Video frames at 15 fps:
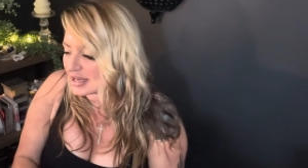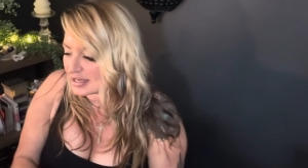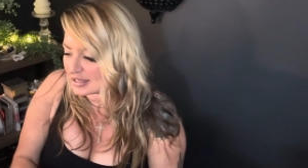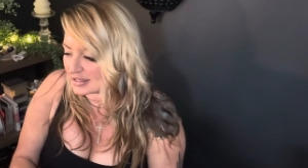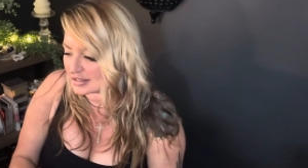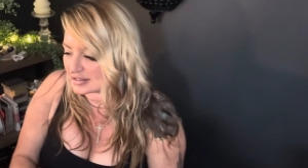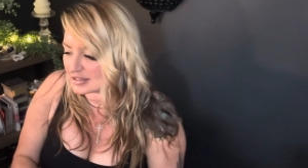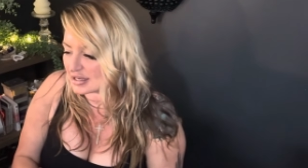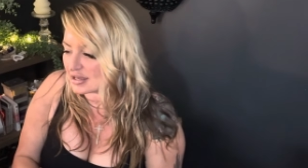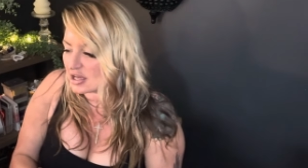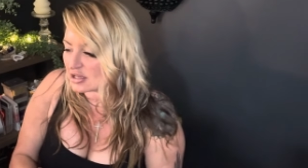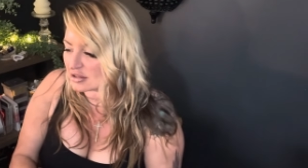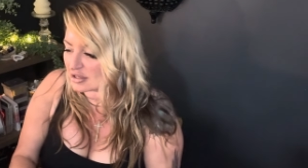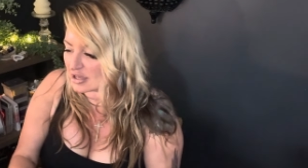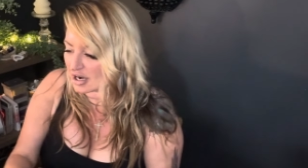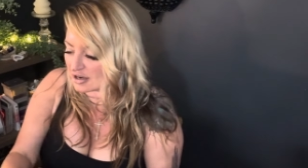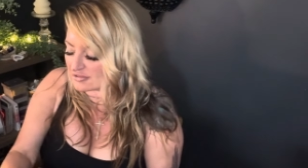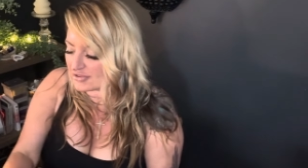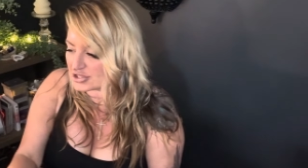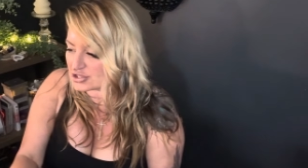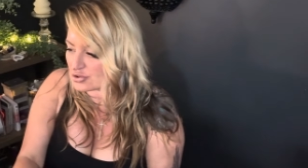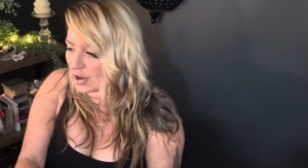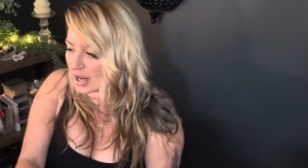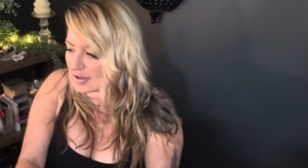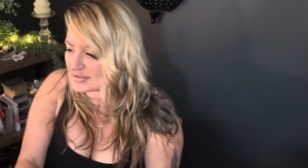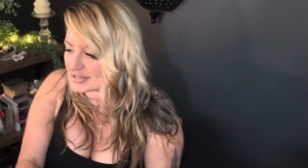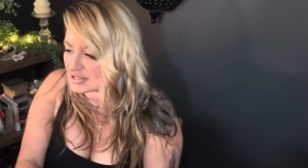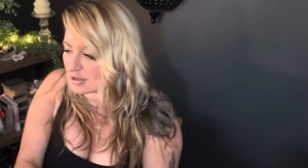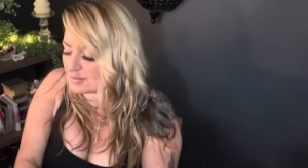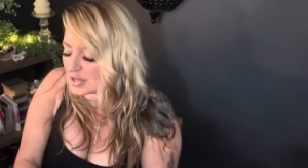in love. I do have
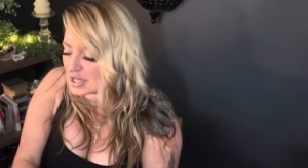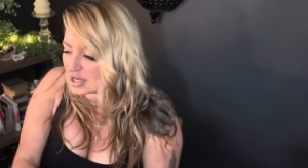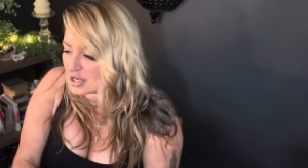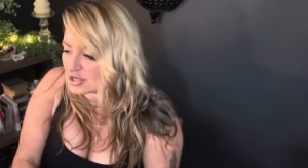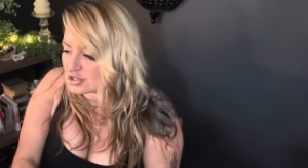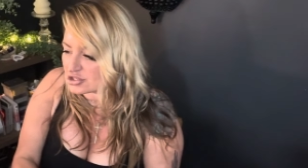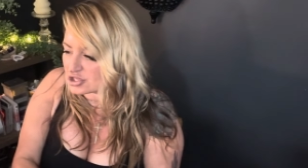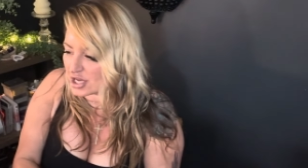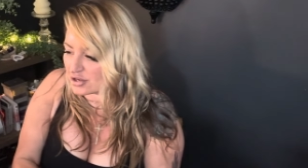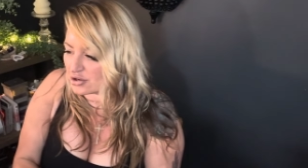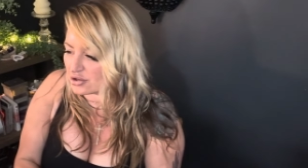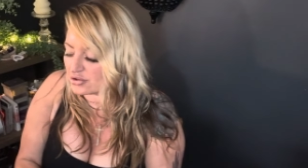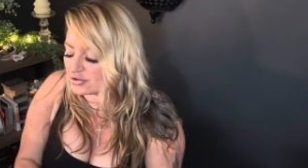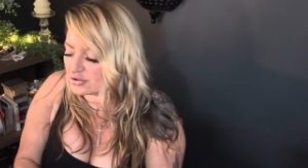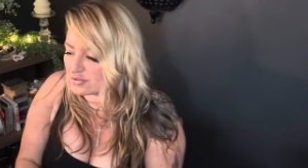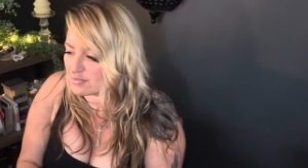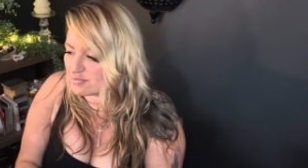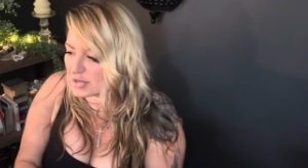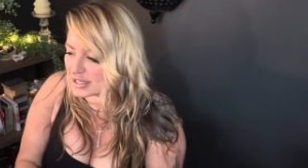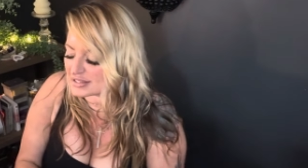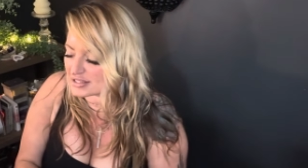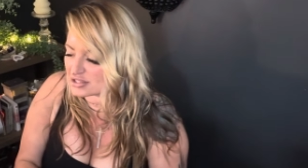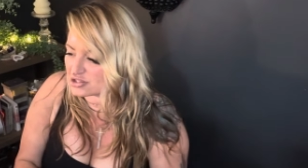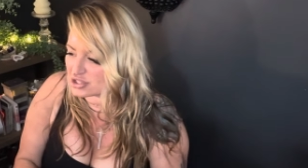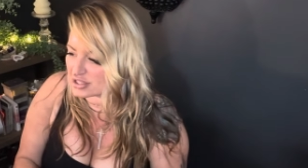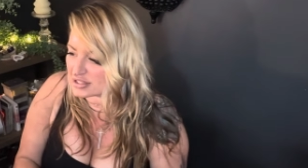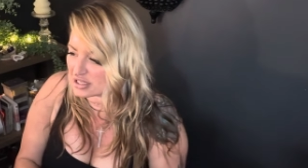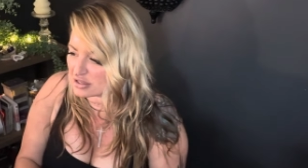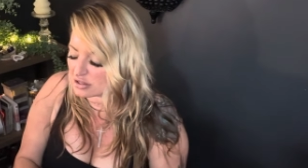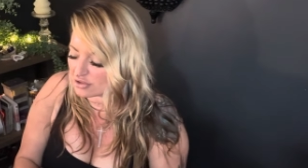some channeled messages
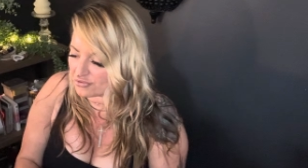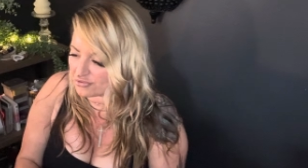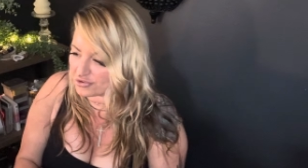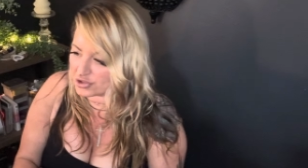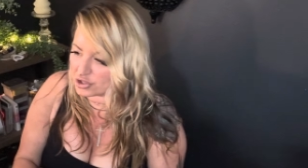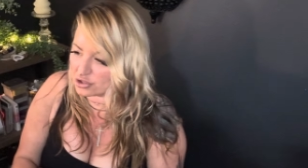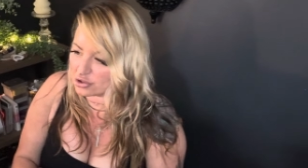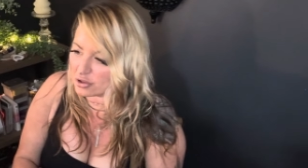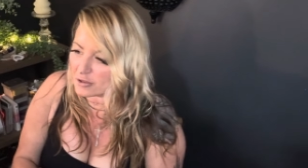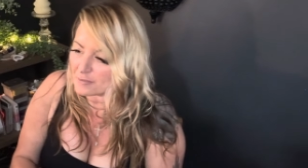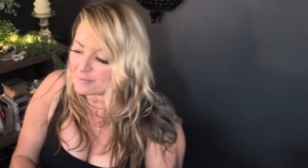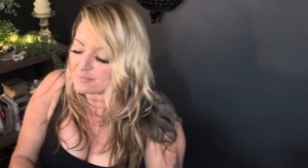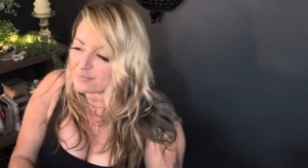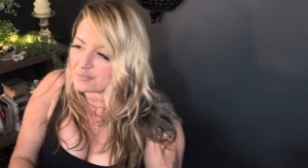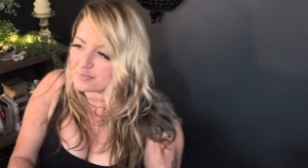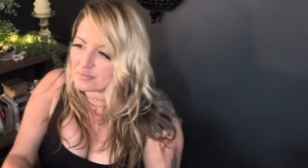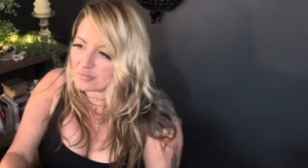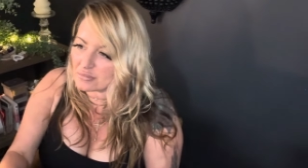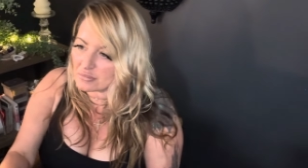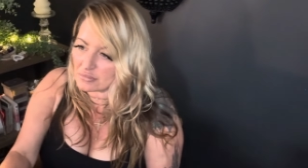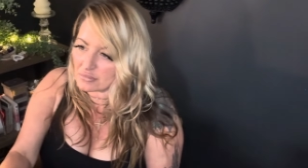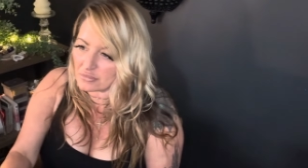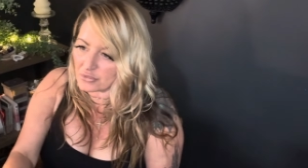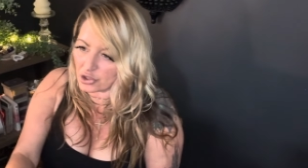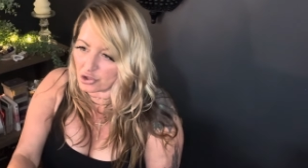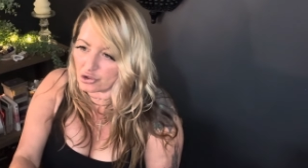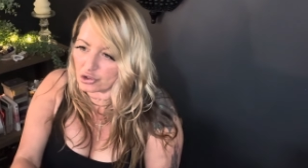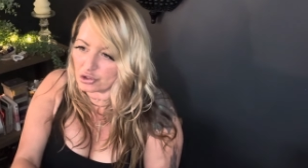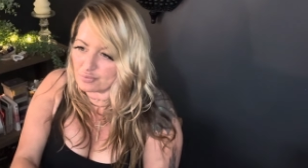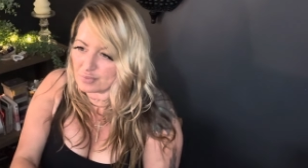here for you. There
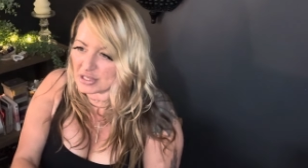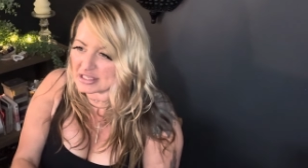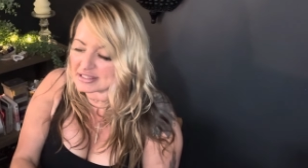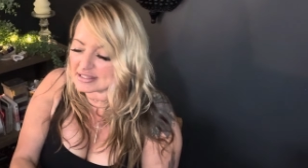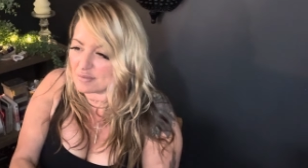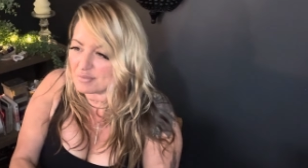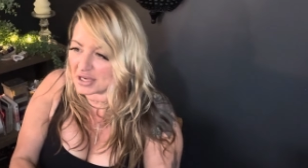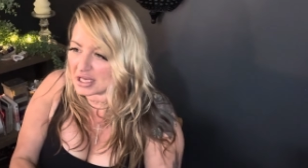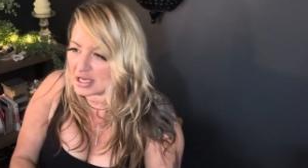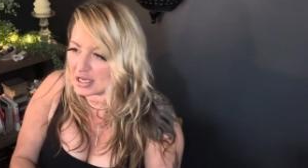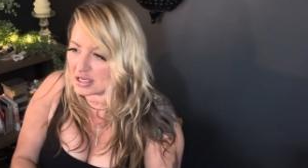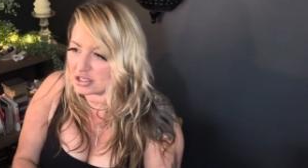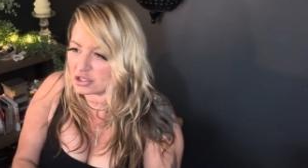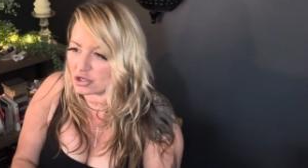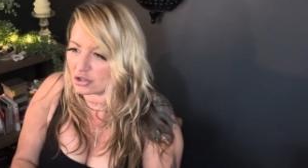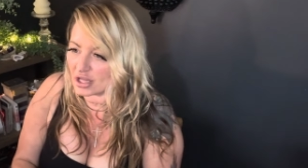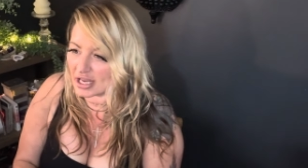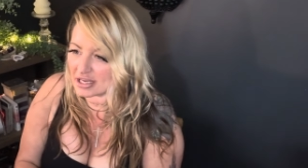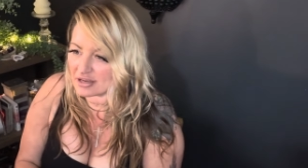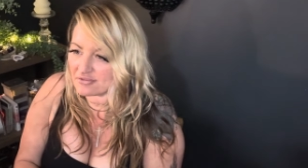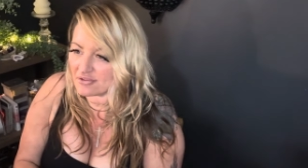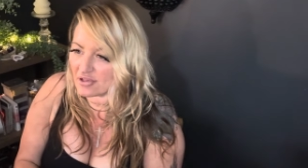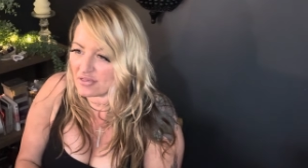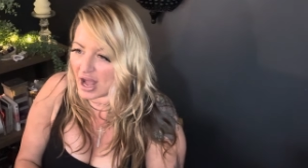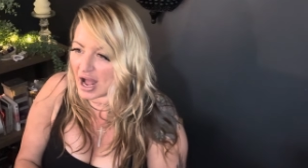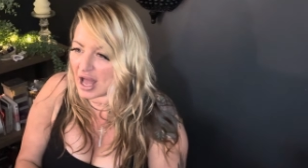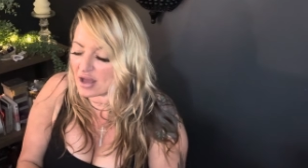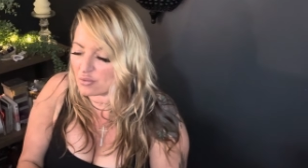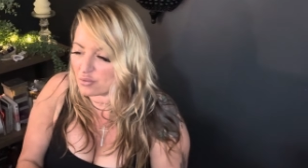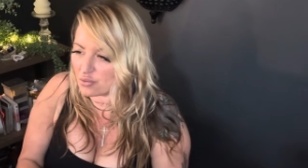could be somebody in your life
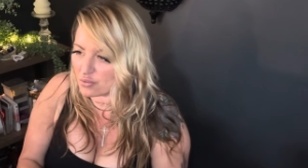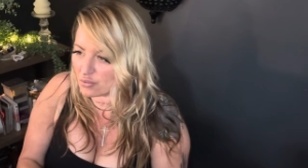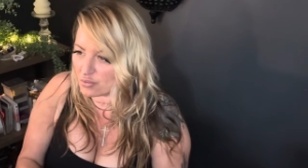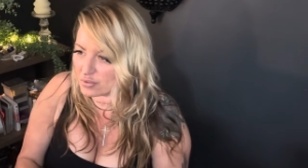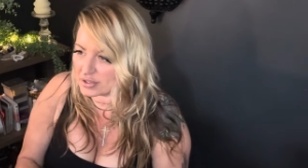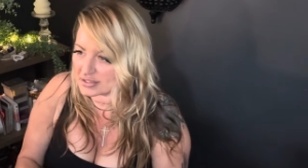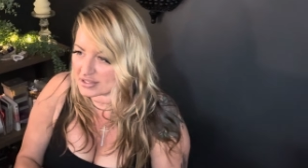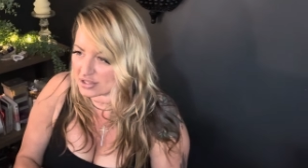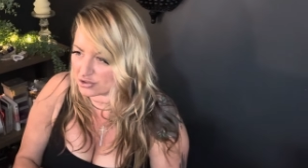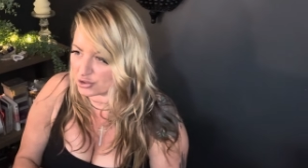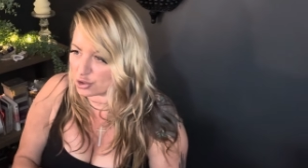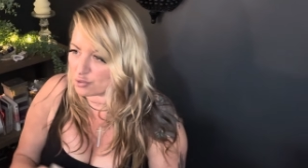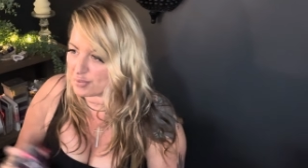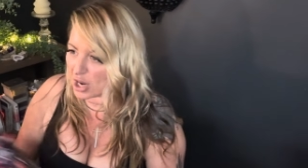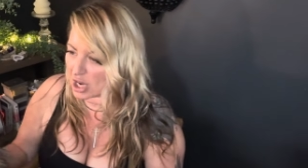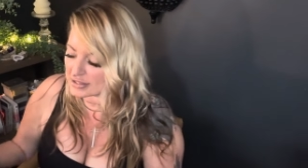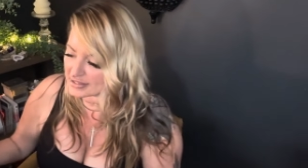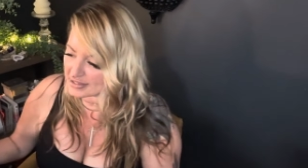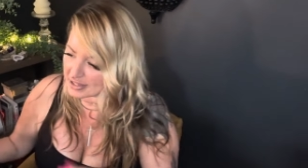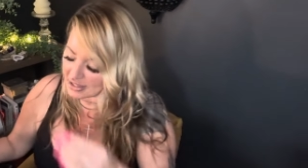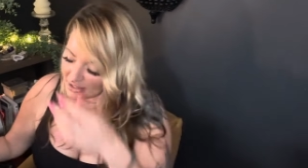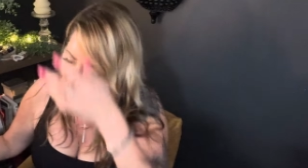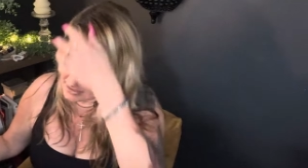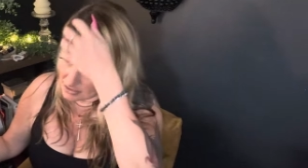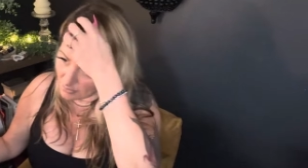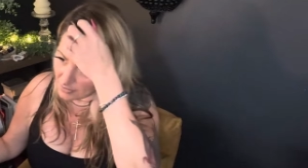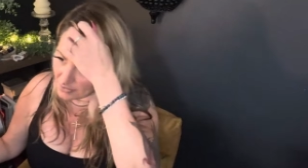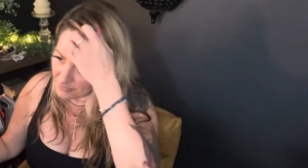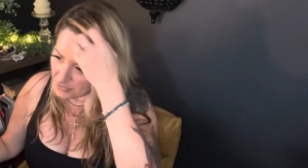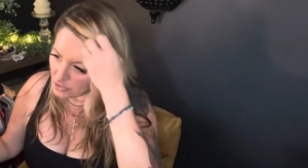that is a little bossy.
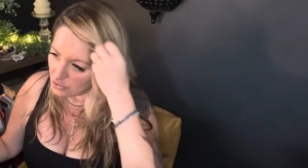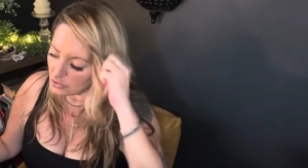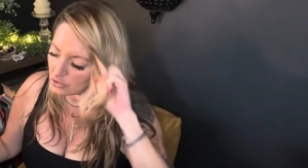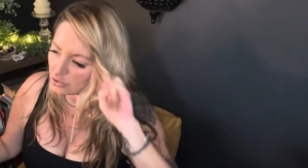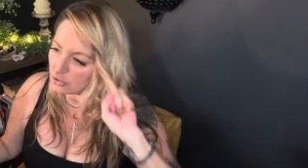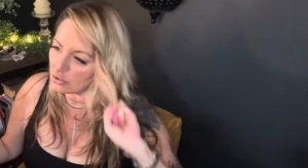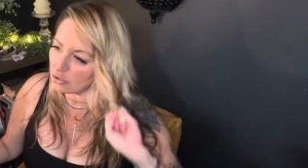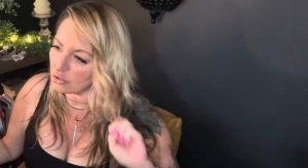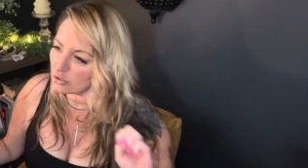Some of you,